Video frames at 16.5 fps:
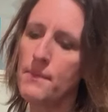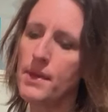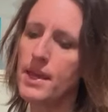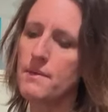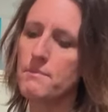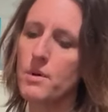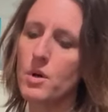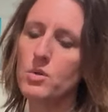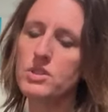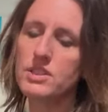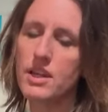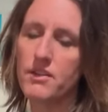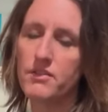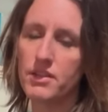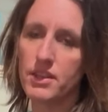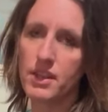make most
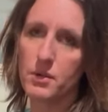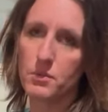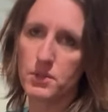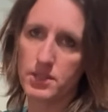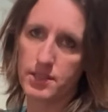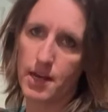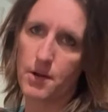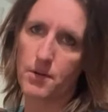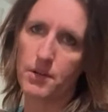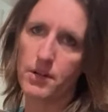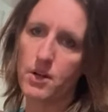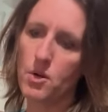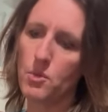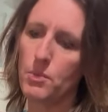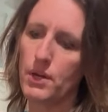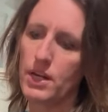everything with
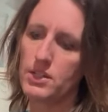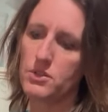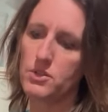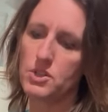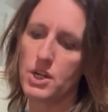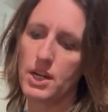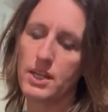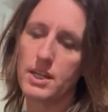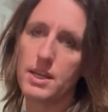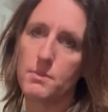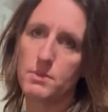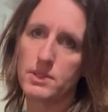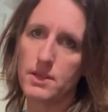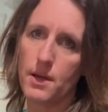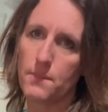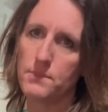sourdough, but I do try to keep
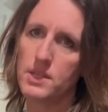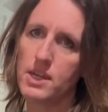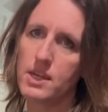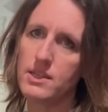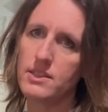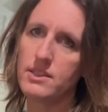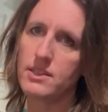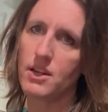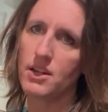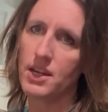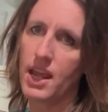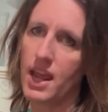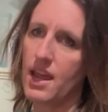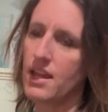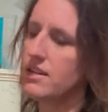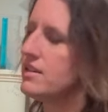some yeast on
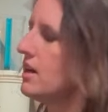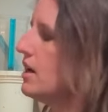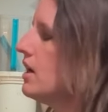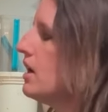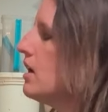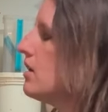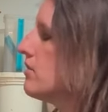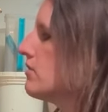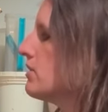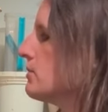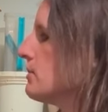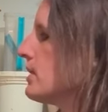hand for